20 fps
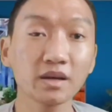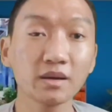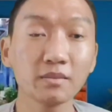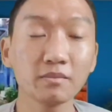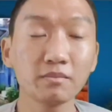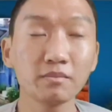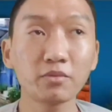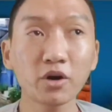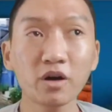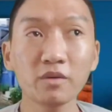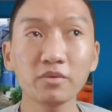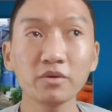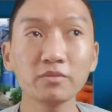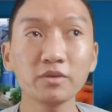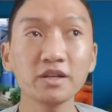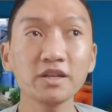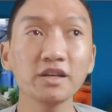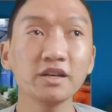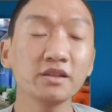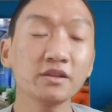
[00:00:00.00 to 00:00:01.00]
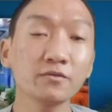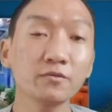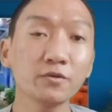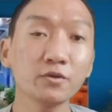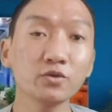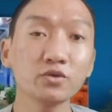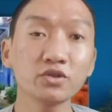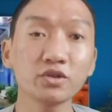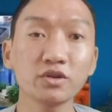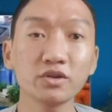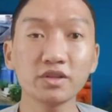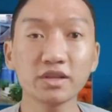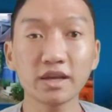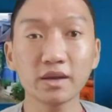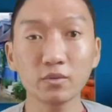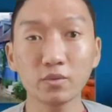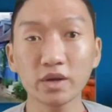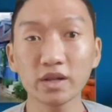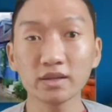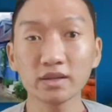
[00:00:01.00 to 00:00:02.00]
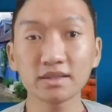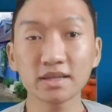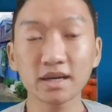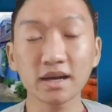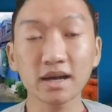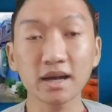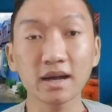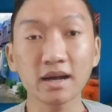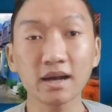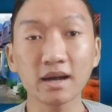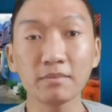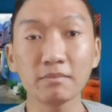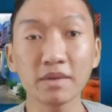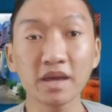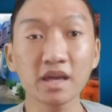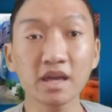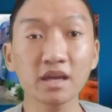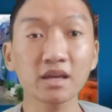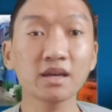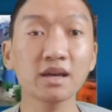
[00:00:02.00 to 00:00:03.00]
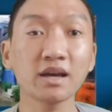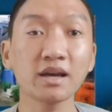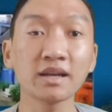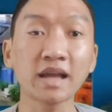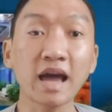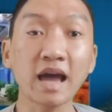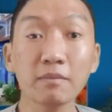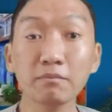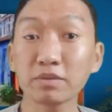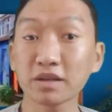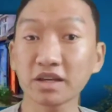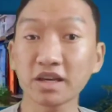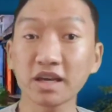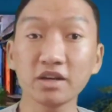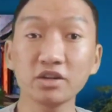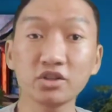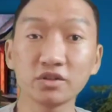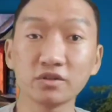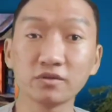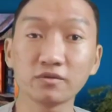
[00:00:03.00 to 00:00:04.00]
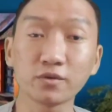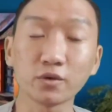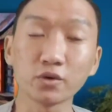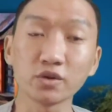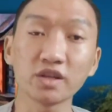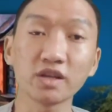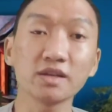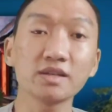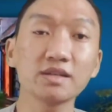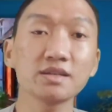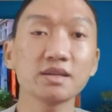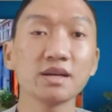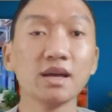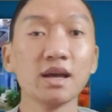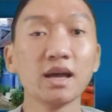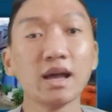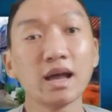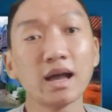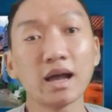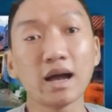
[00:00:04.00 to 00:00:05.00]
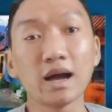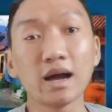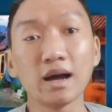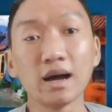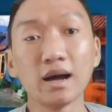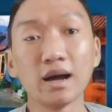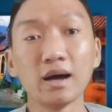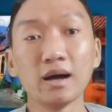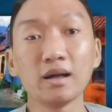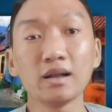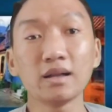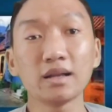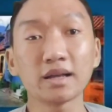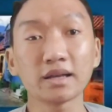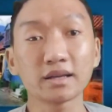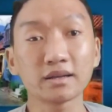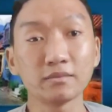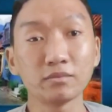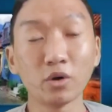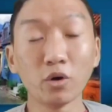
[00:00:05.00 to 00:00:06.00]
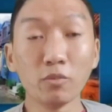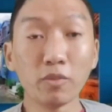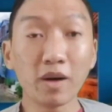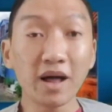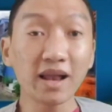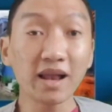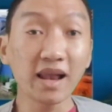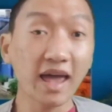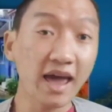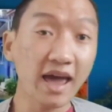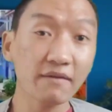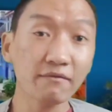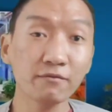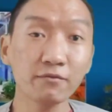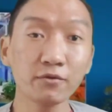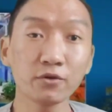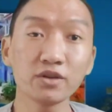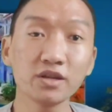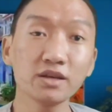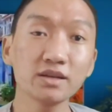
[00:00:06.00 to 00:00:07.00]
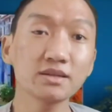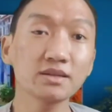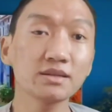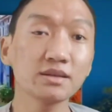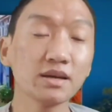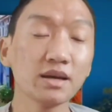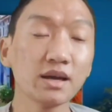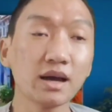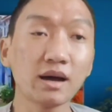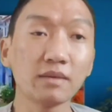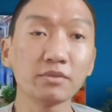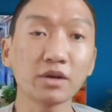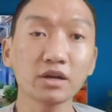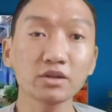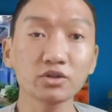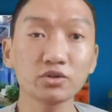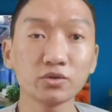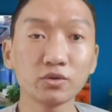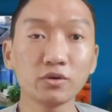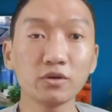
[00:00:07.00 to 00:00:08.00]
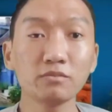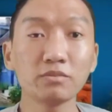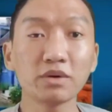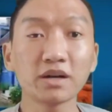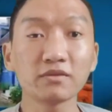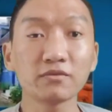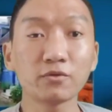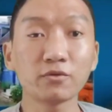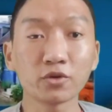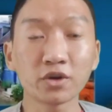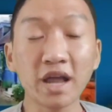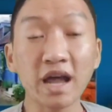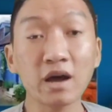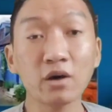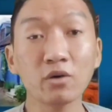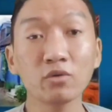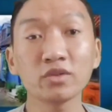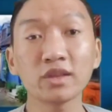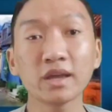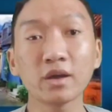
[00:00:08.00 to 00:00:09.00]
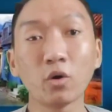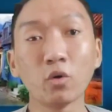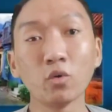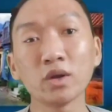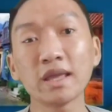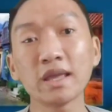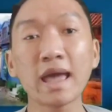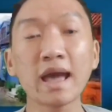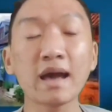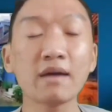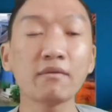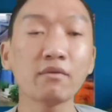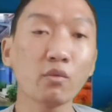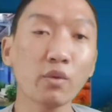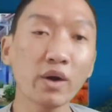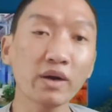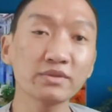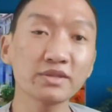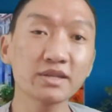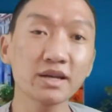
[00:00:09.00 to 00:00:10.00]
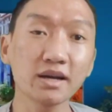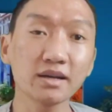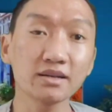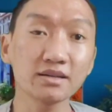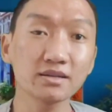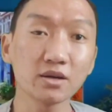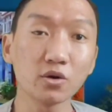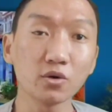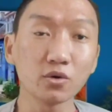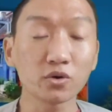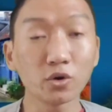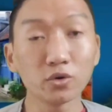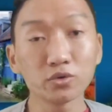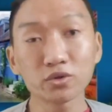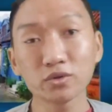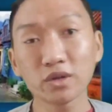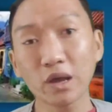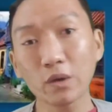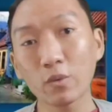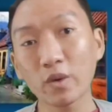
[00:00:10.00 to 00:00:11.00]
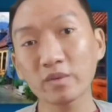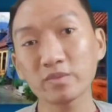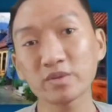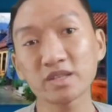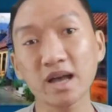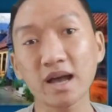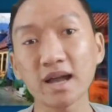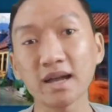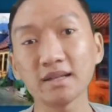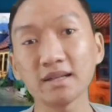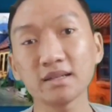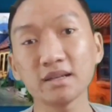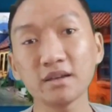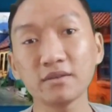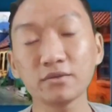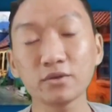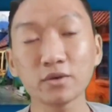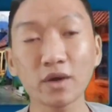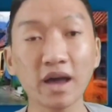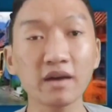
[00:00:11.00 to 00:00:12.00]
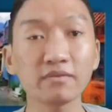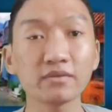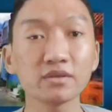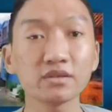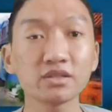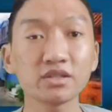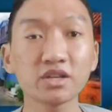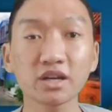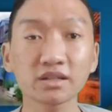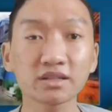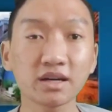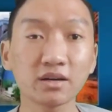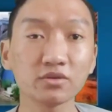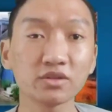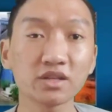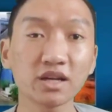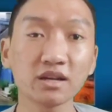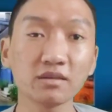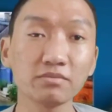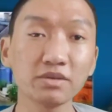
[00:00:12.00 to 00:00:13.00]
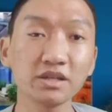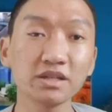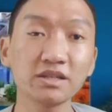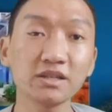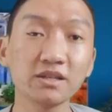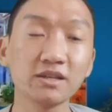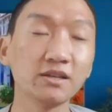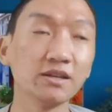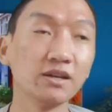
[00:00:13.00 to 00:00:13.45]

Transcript: probably in the future they will make an application for this, like a mobile app for this. I'm not sure, but for now they only have a website. So go to their website if you haven't checked out Zala.Bt.